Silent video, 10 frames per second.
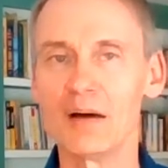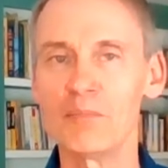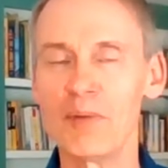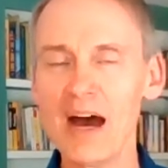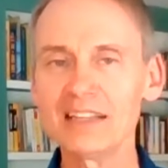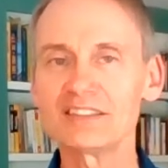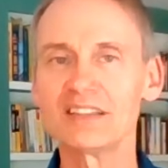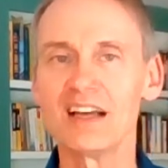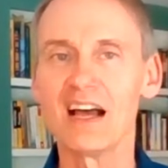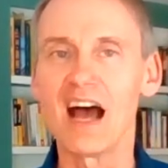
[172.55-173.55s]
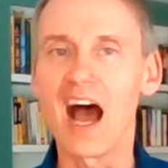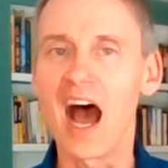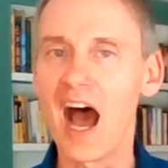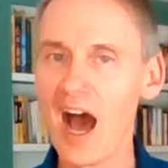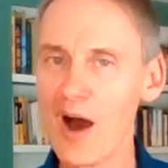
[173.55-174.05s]
But
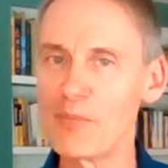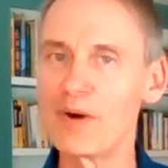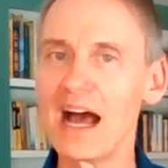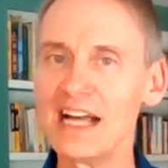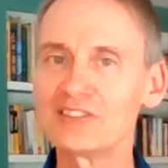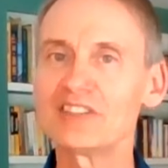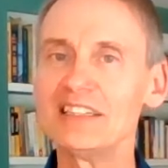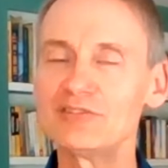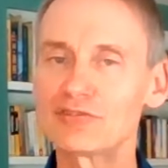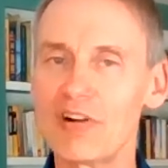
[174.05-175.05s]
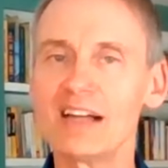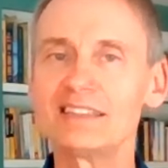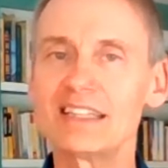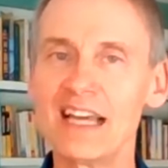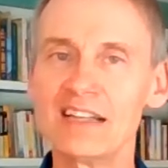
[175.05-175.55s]
Hub actually tried
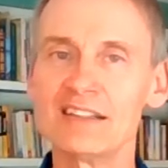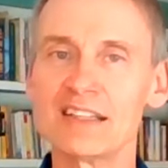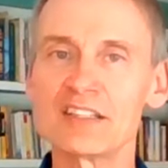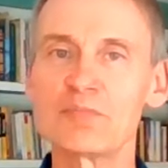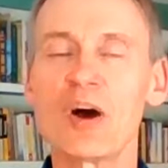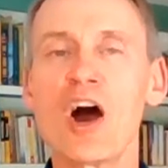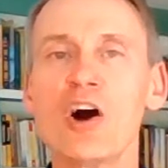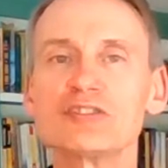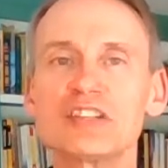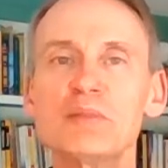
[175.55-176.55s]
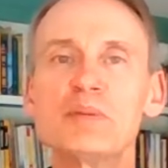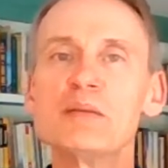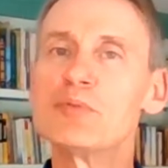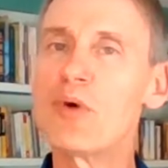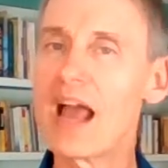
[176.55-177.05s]
to get at this by asking
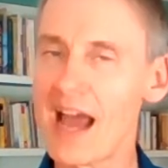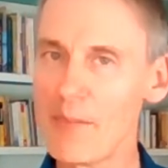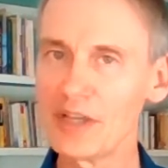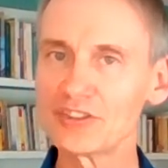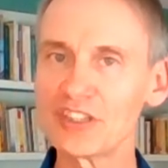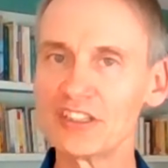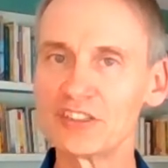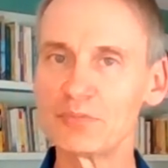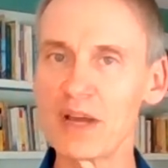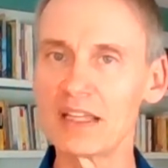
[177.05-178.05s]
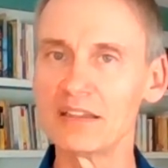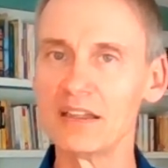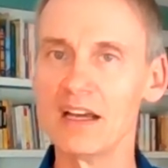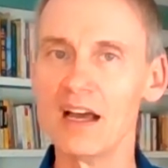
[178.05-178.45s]
people how much they spend